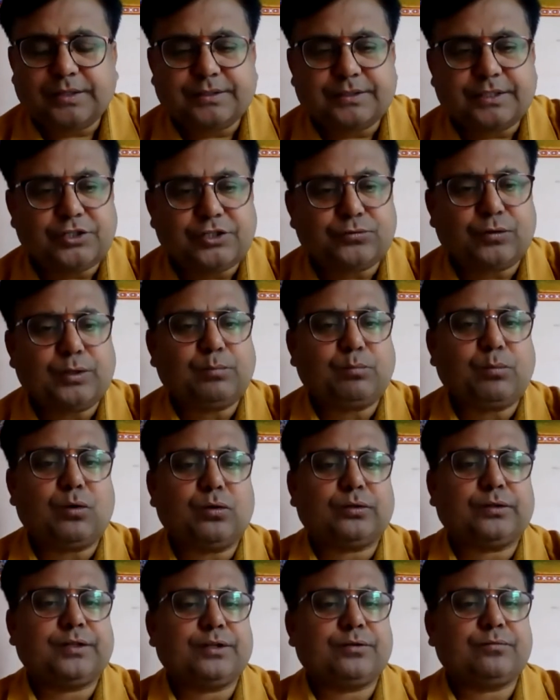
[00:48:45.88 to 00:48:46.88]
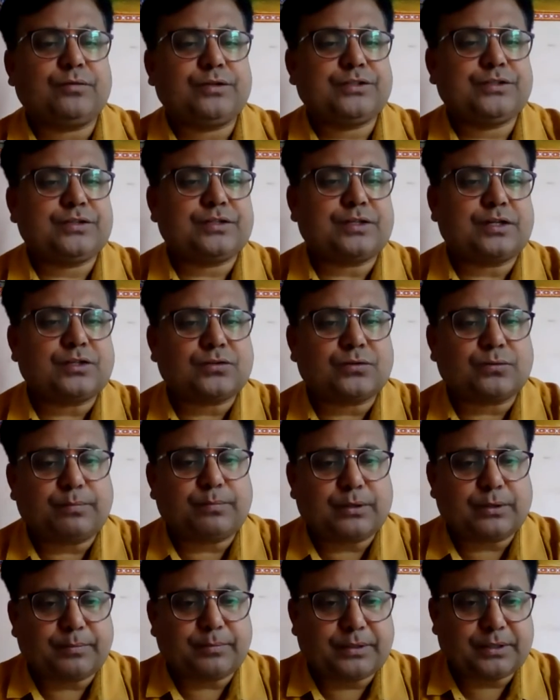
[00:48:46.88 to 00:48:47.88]
There is one more thing which is also
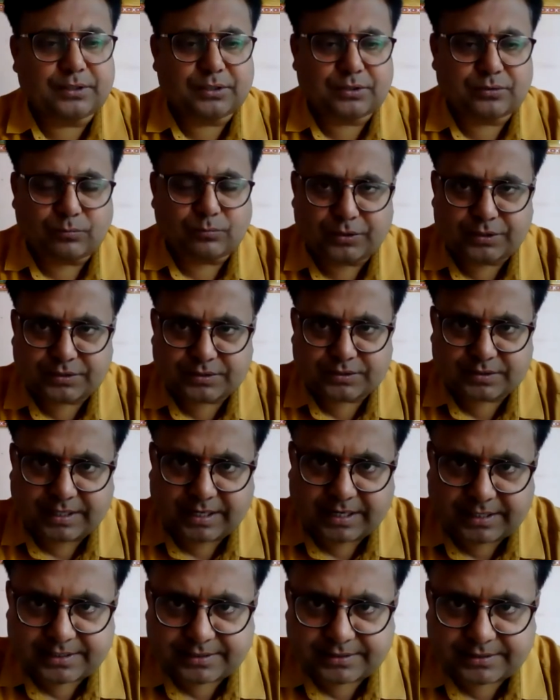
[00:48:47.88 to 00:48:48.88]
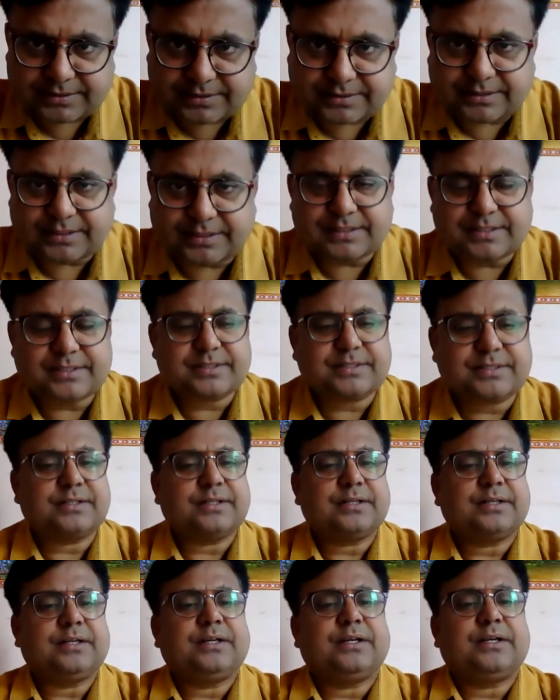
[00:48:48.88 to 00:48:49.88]
permanent. What is that? That is
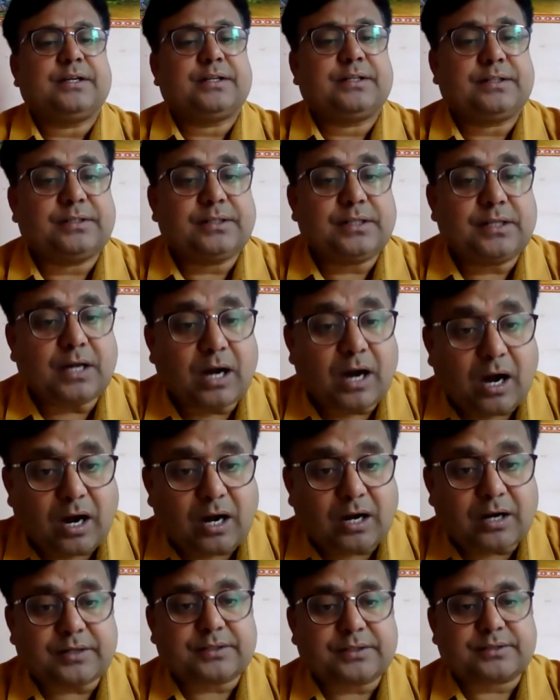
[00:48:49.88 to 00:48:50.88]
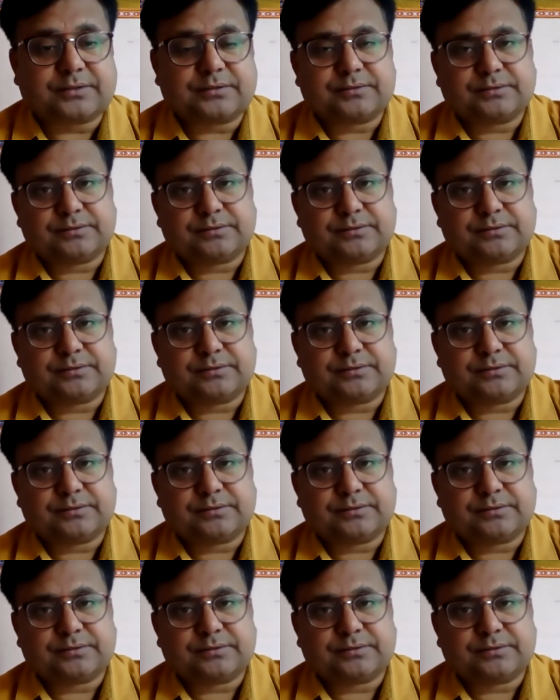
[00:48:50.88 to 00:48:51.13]
the art.